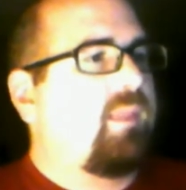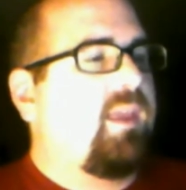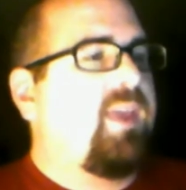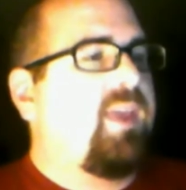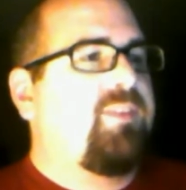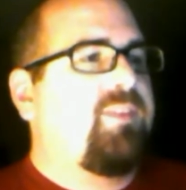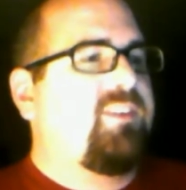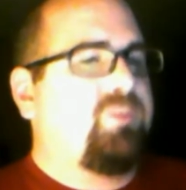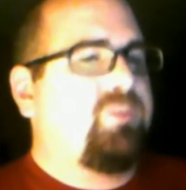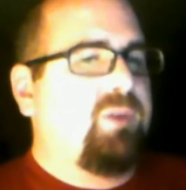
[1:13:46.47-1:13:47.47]
if
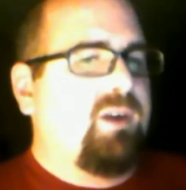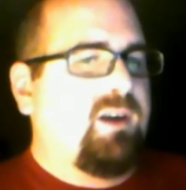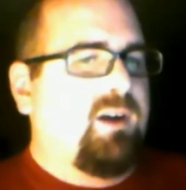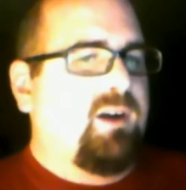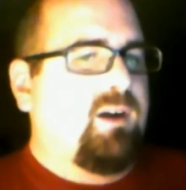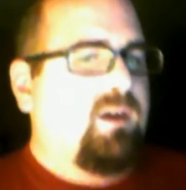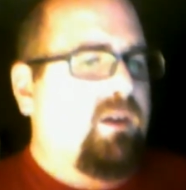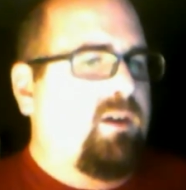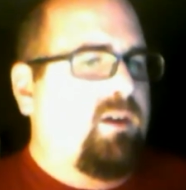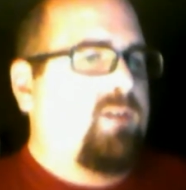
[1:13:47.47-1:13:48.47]
this
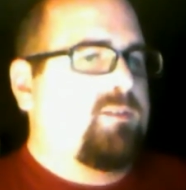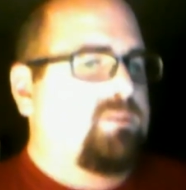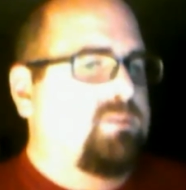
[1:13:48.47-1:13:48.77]
were